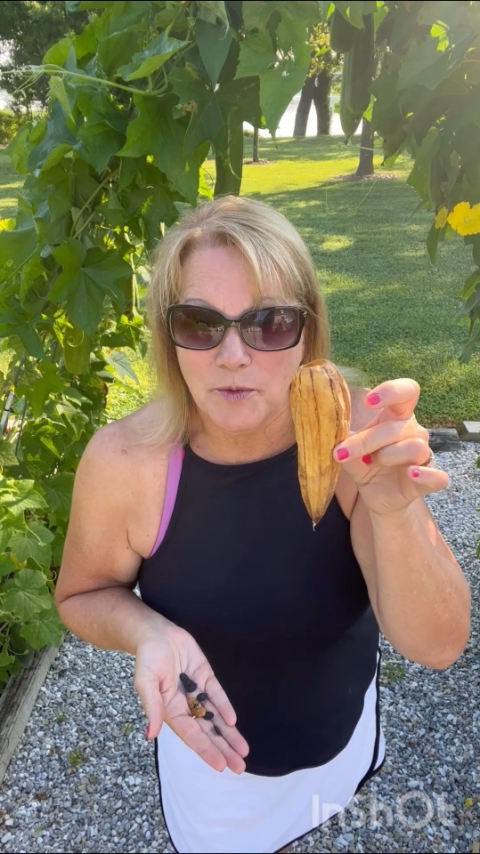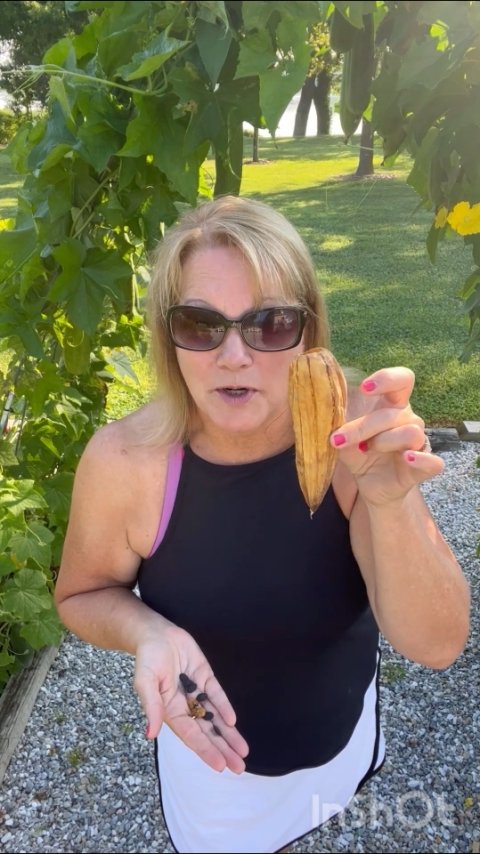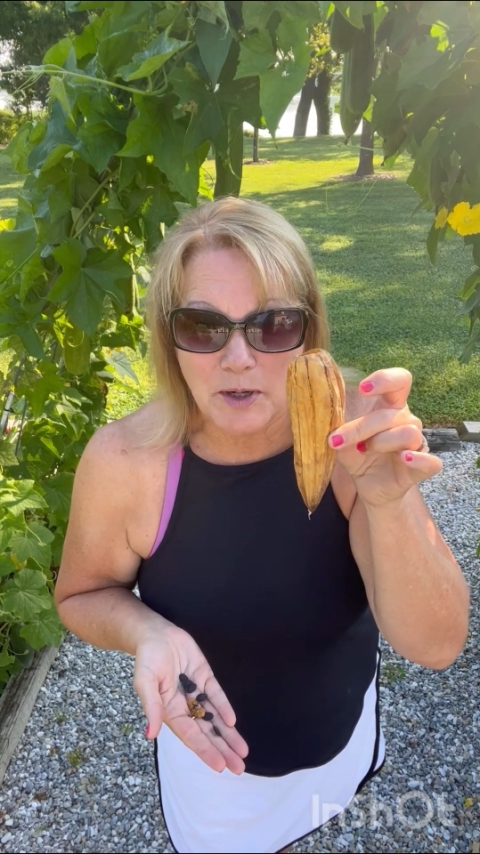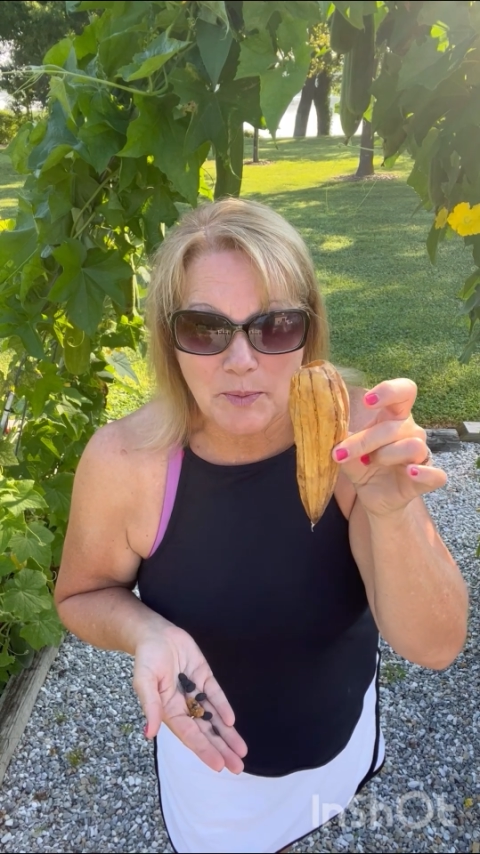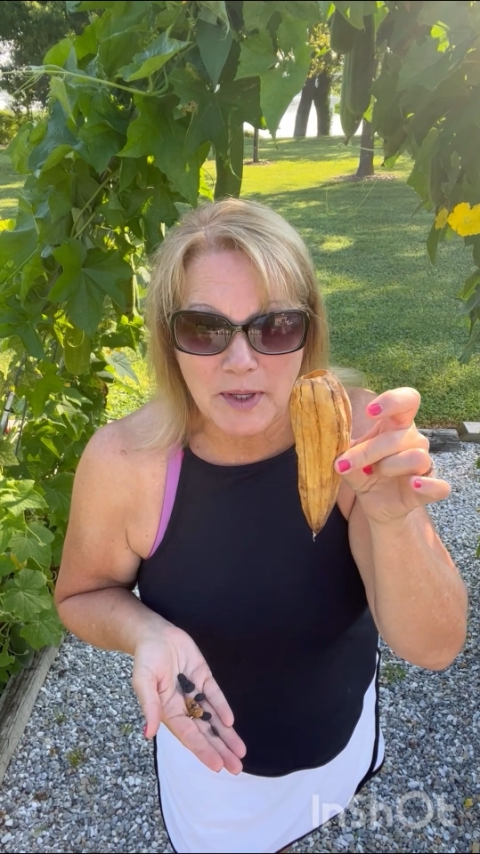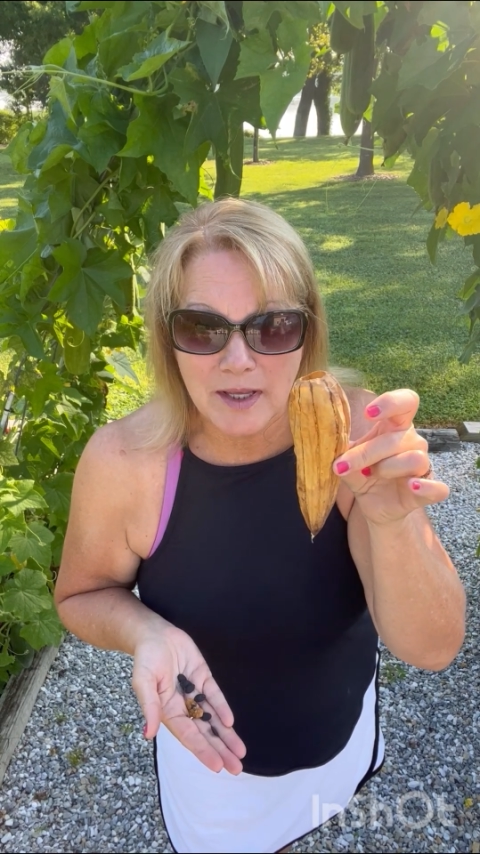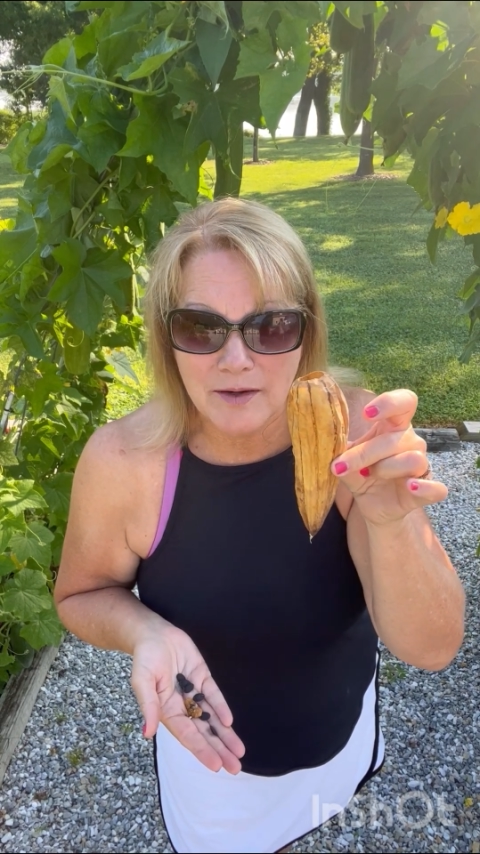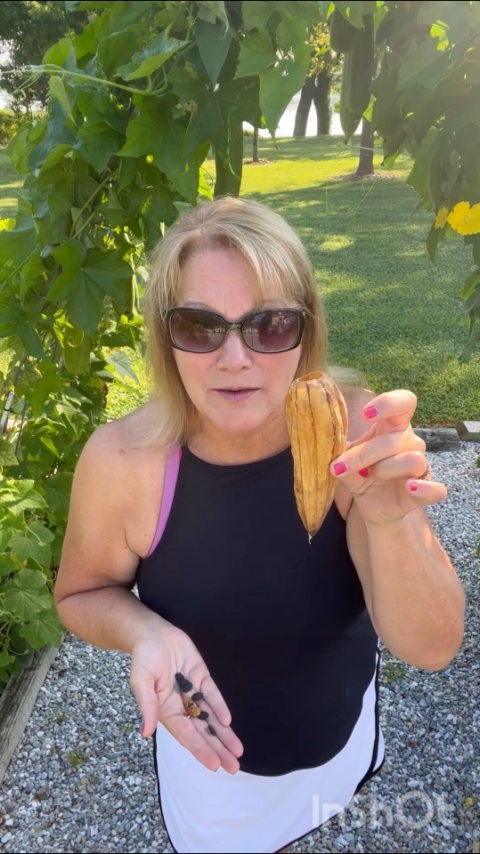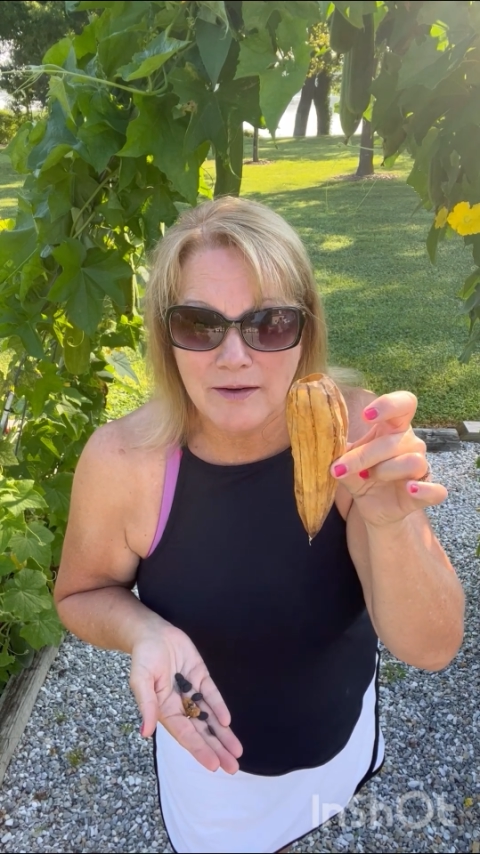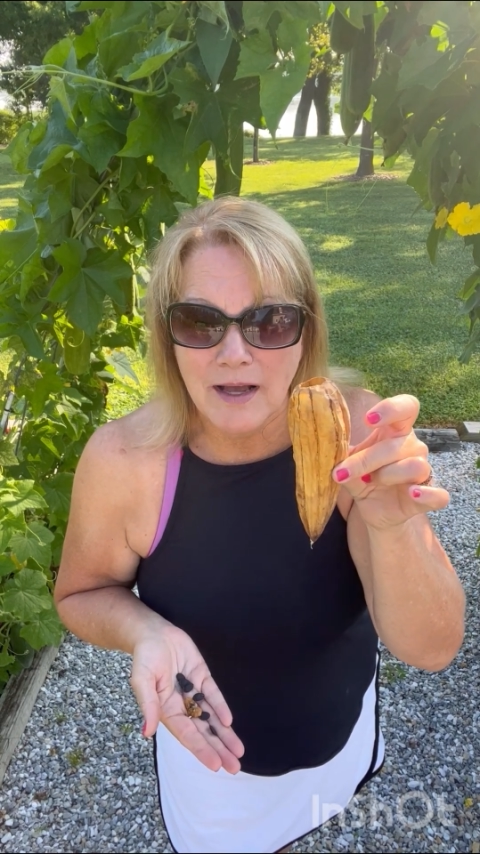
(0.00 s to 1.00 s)
we're gonna
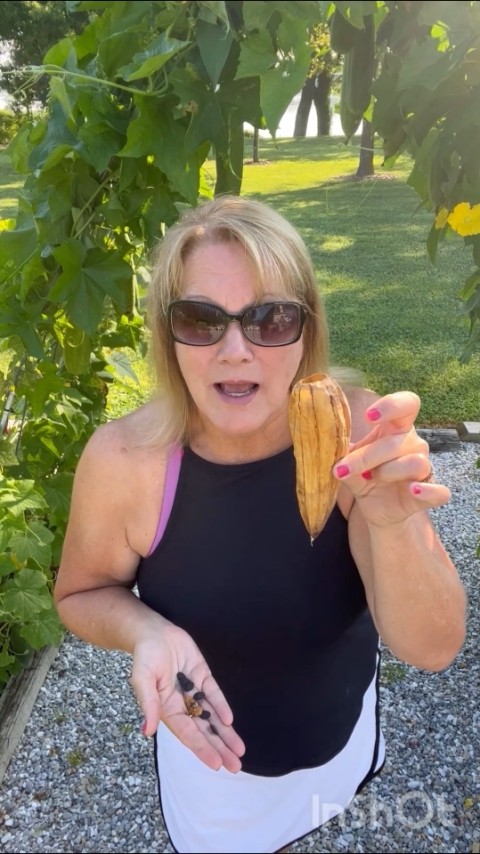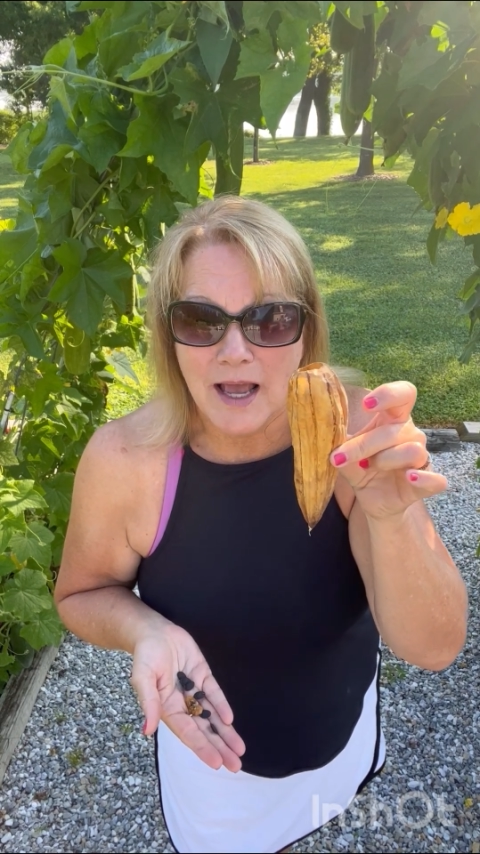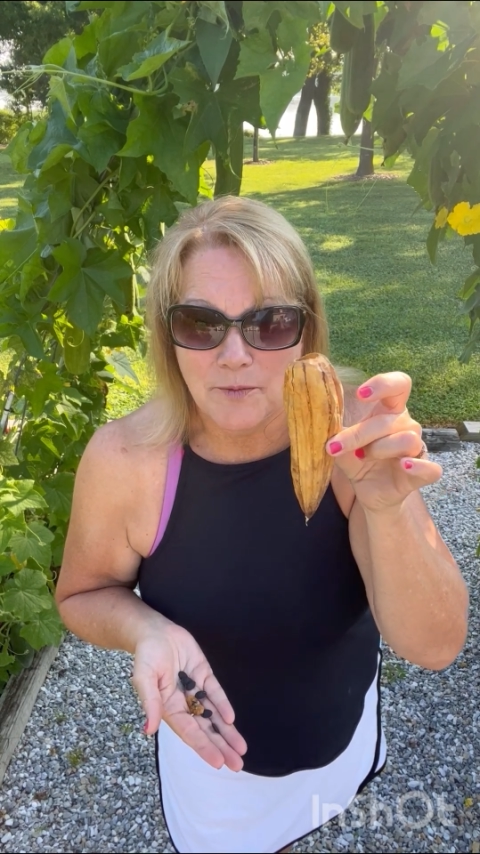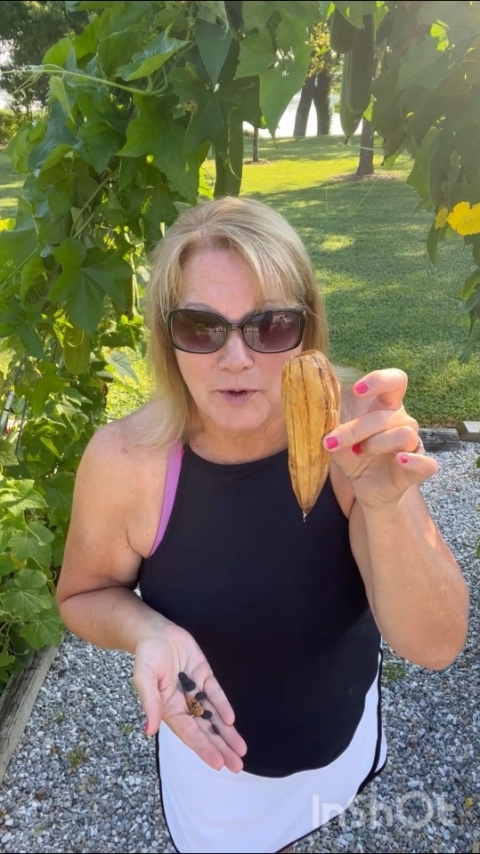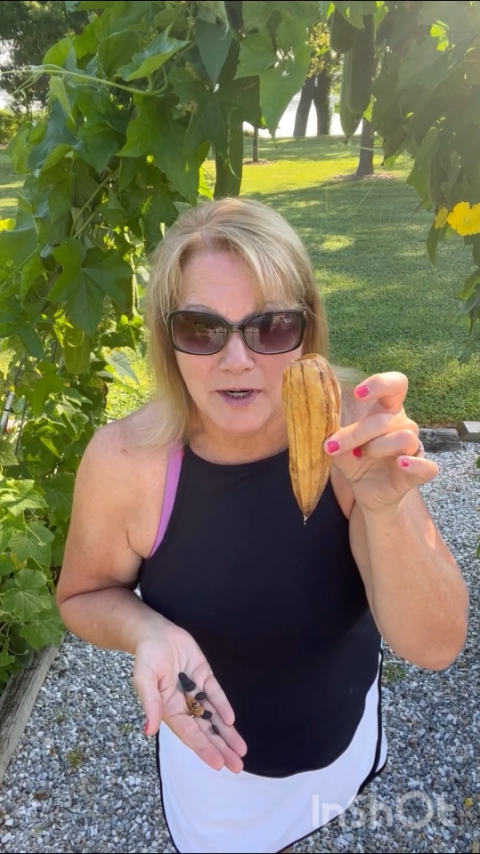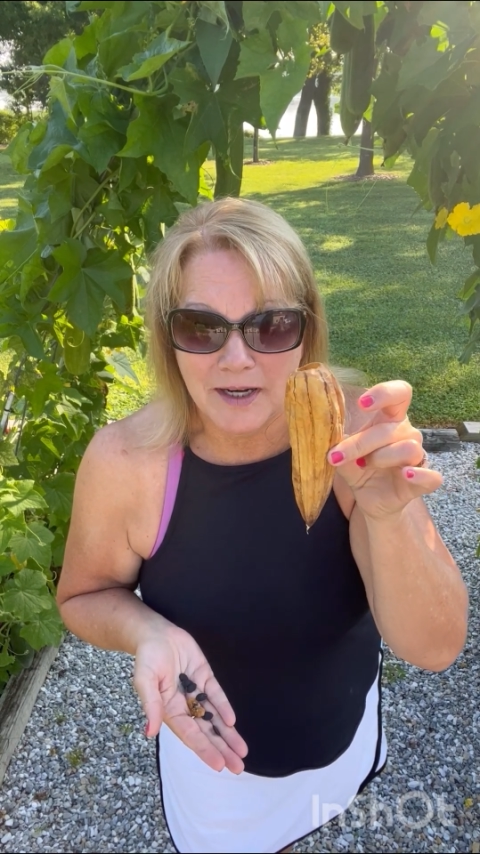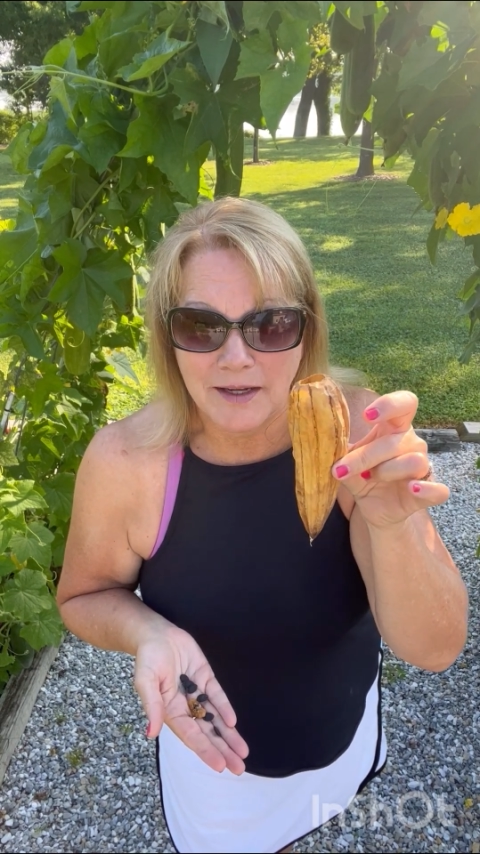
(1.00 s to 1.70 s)
peel, and we're